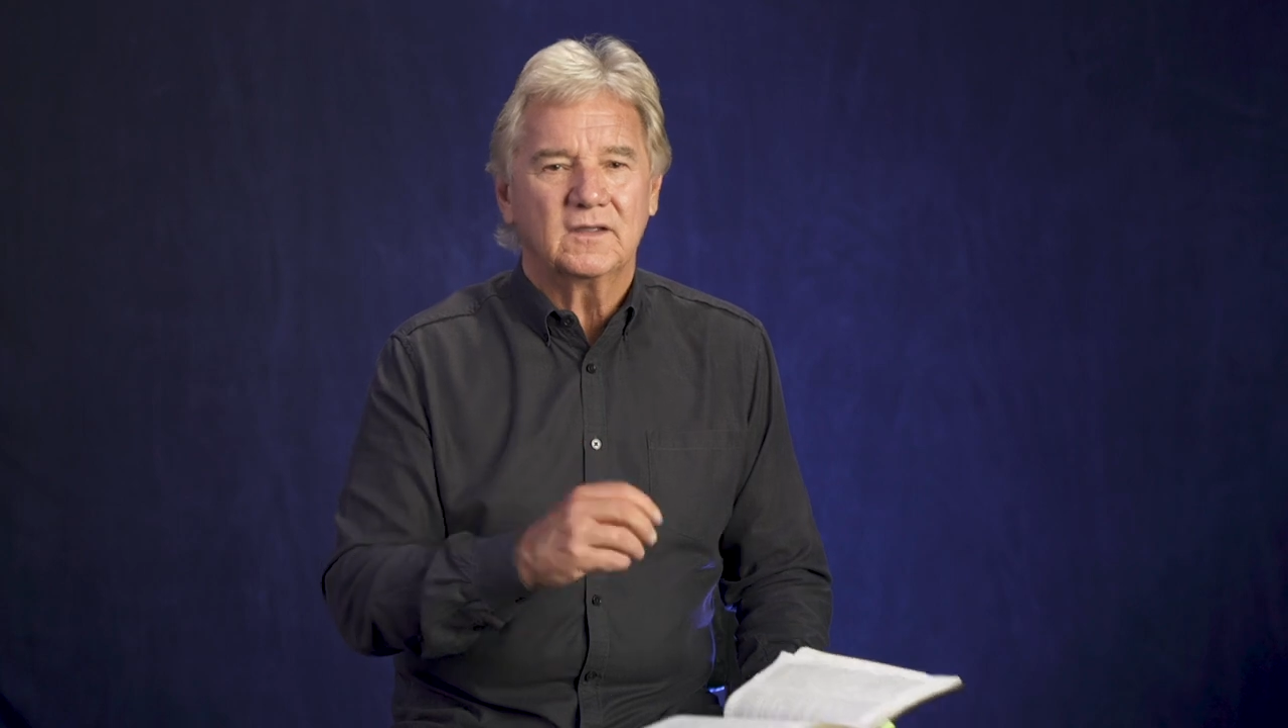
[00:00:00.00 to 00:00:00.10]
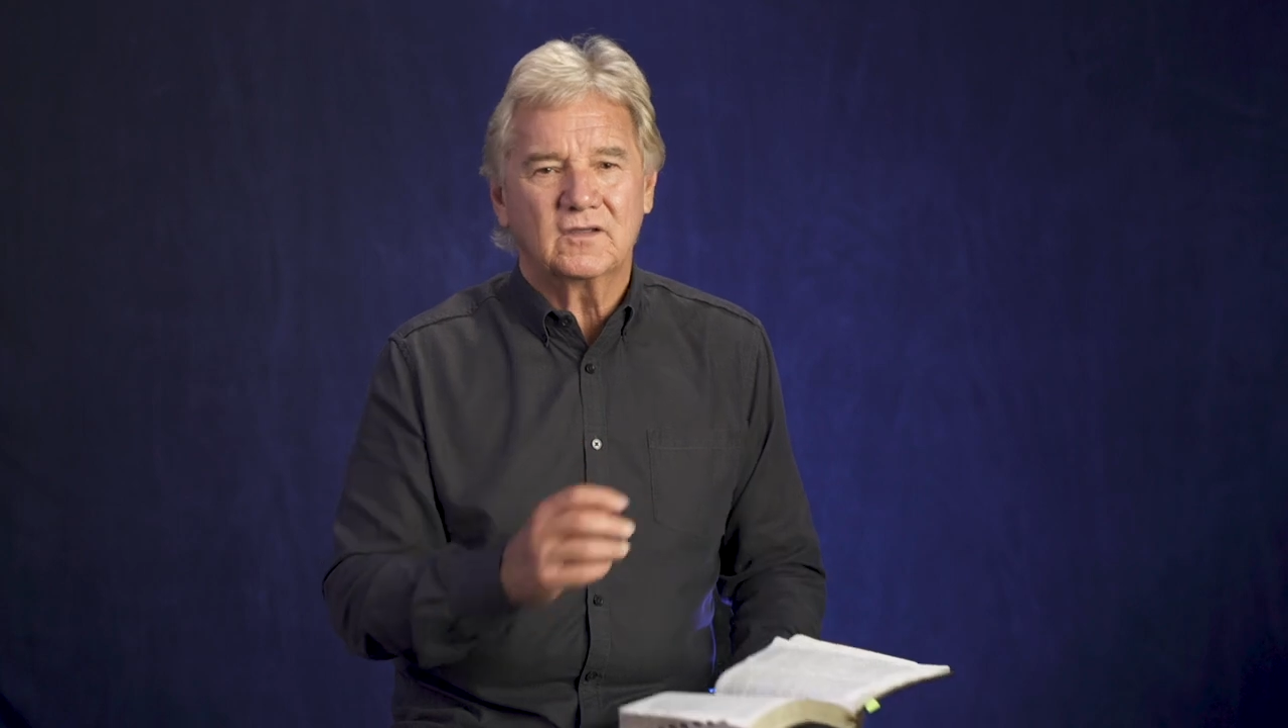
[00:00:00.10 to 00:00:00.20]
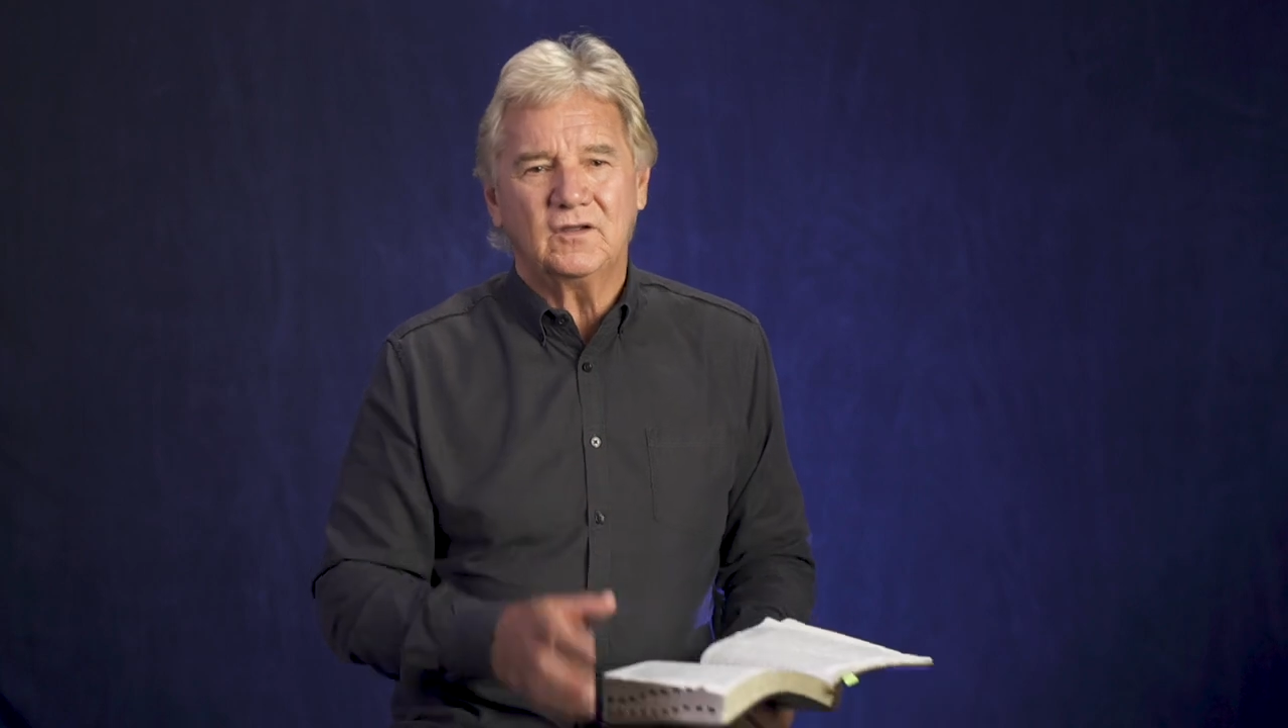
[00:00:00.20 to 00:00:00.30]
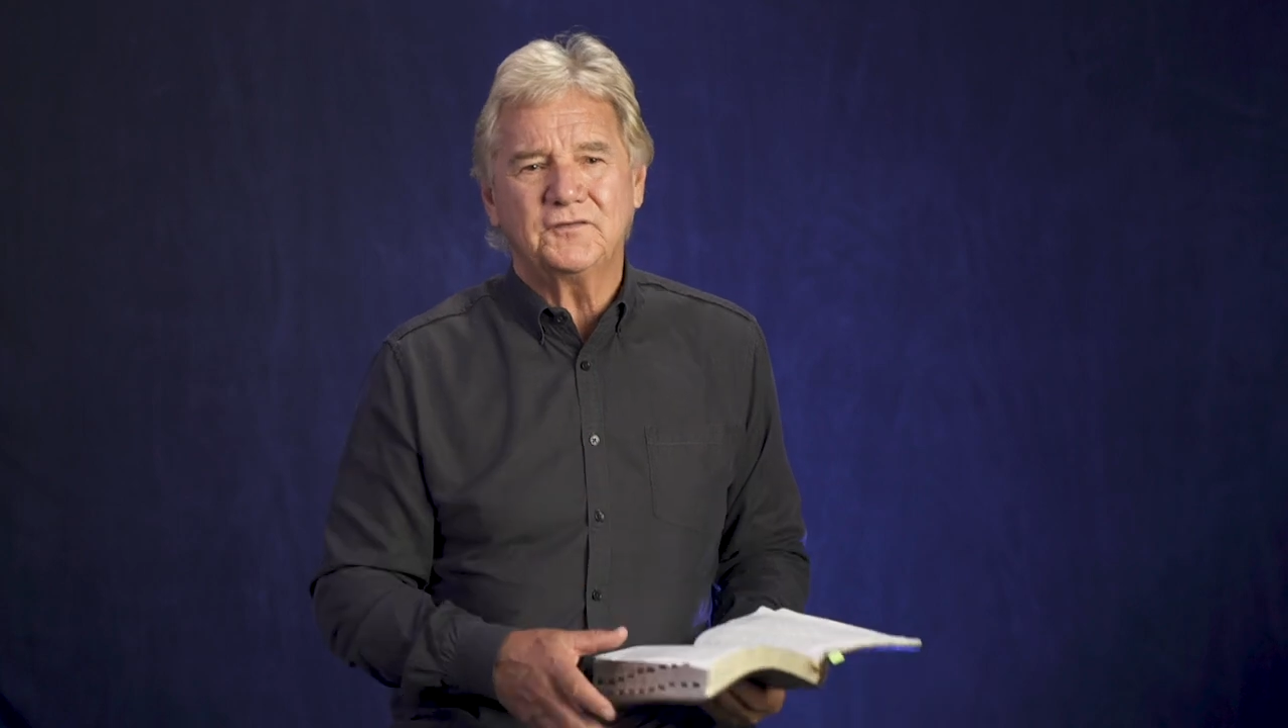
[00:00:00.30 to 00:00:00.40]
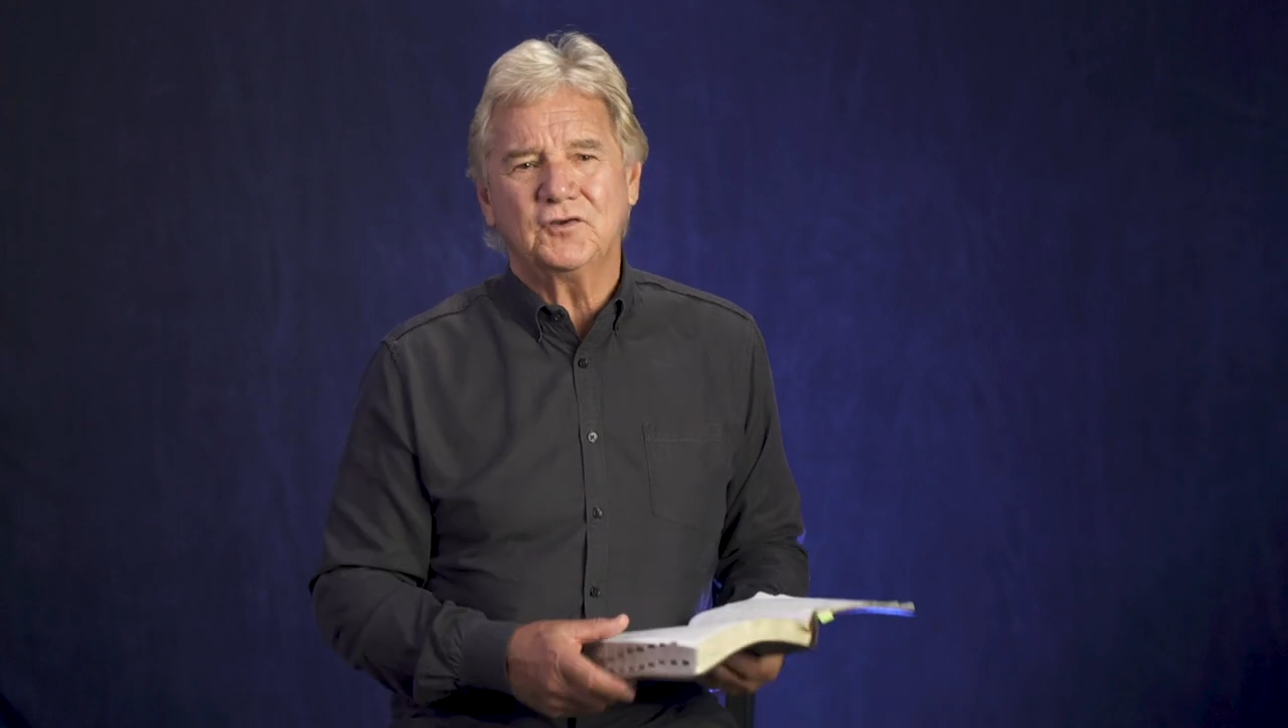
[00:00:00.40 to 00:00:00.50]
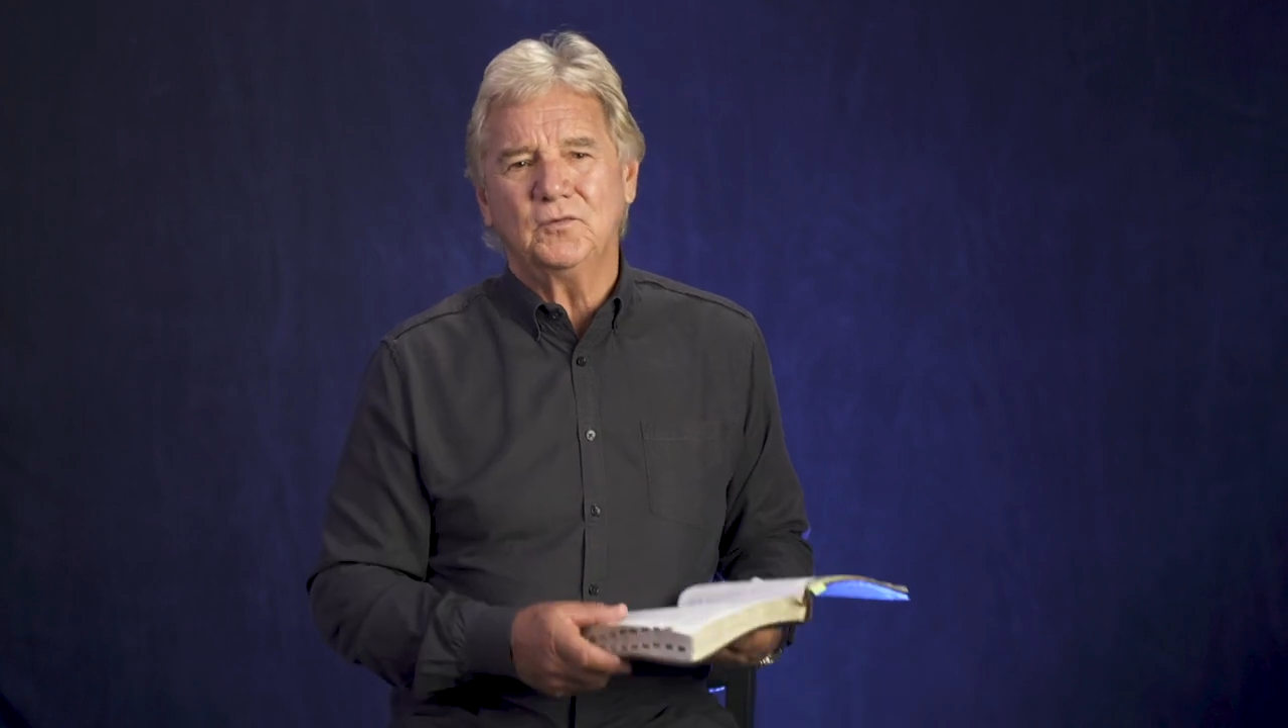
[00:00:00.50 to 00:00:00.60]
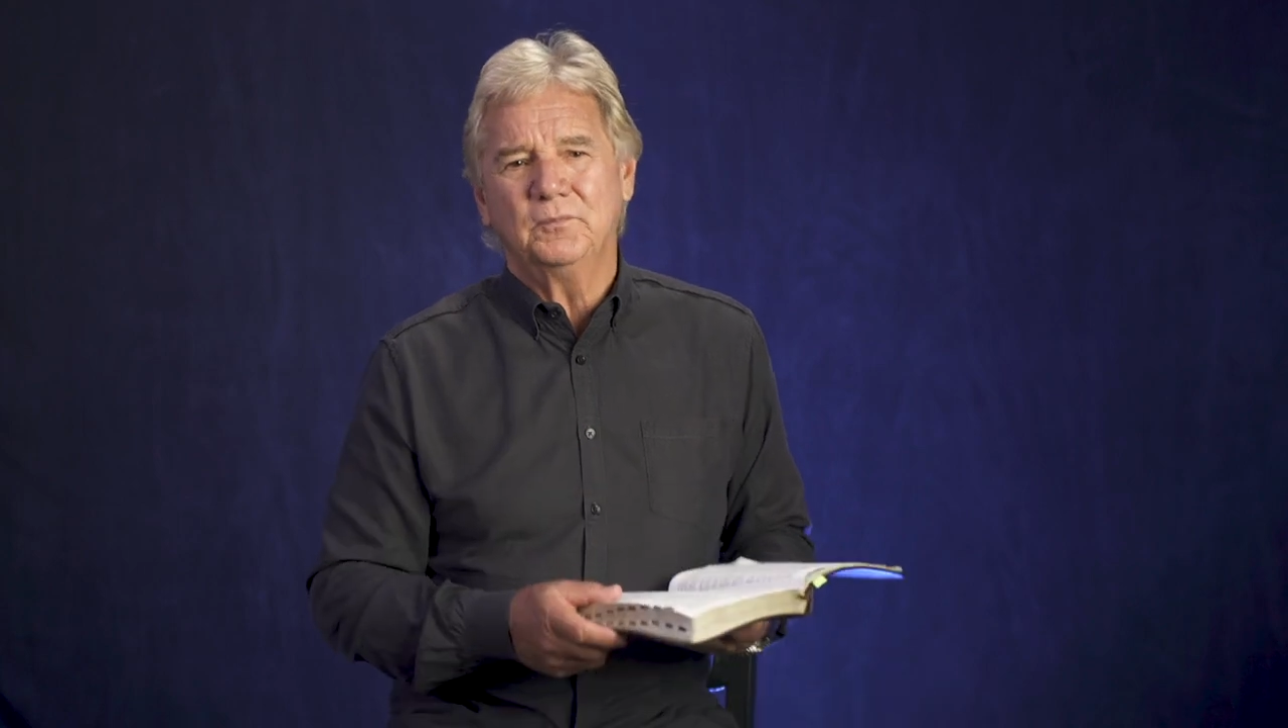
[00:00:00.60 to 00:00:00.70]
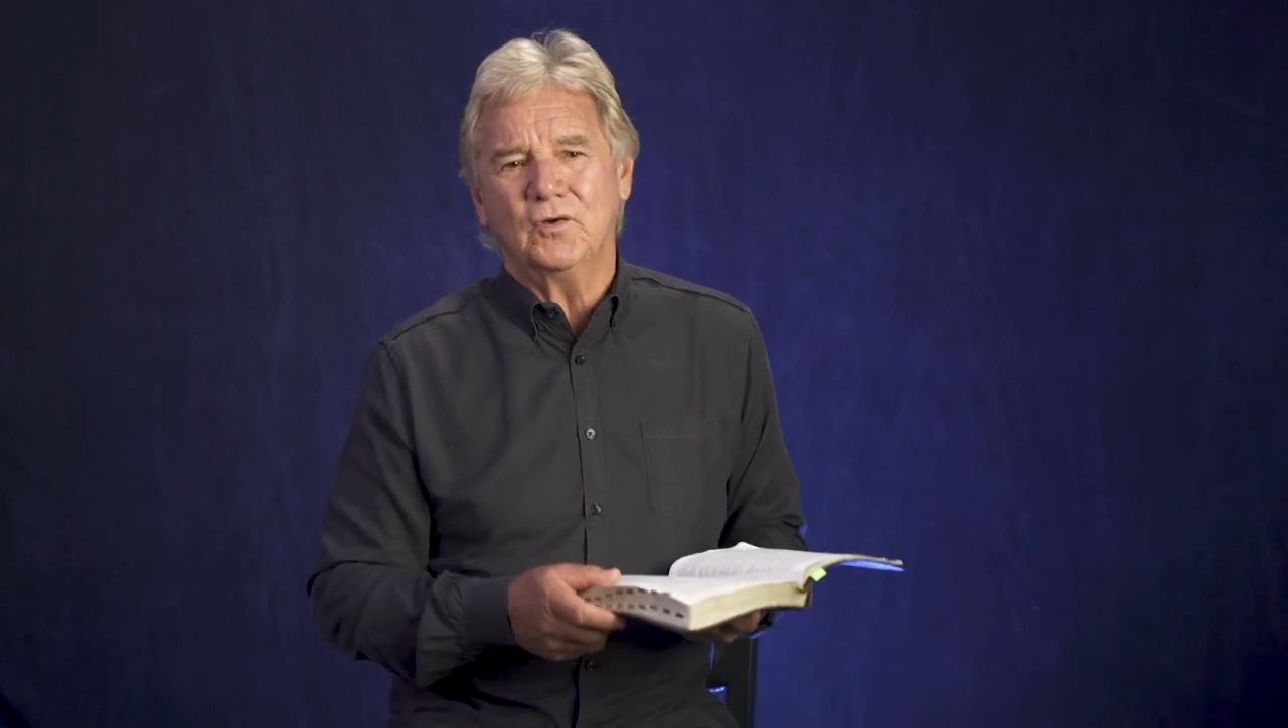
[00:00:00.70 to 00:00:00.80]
God told